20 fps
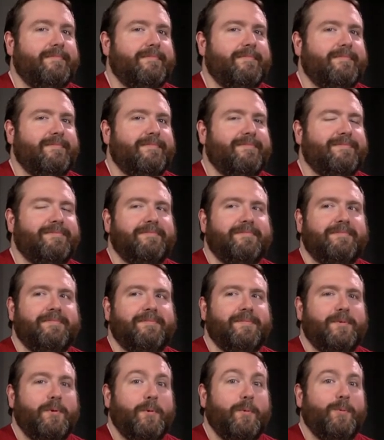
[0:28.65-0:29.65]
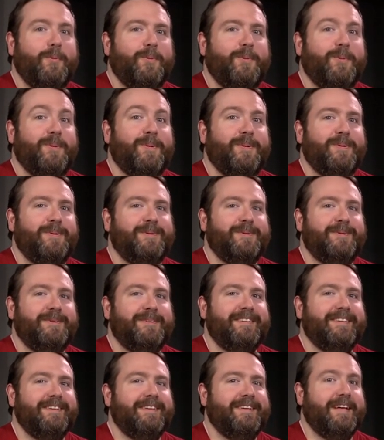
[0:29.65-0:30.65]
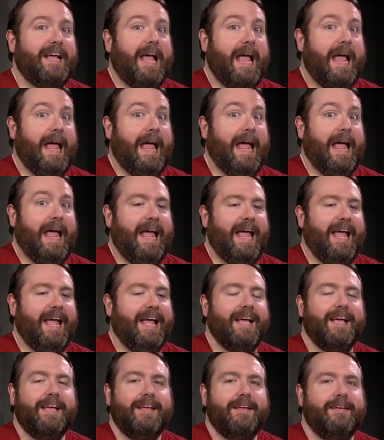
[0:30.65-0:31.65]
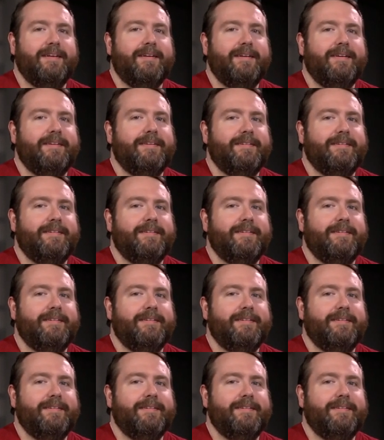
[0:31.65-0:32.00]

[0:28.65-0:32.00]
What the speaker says: No words are spoken by the person on screen.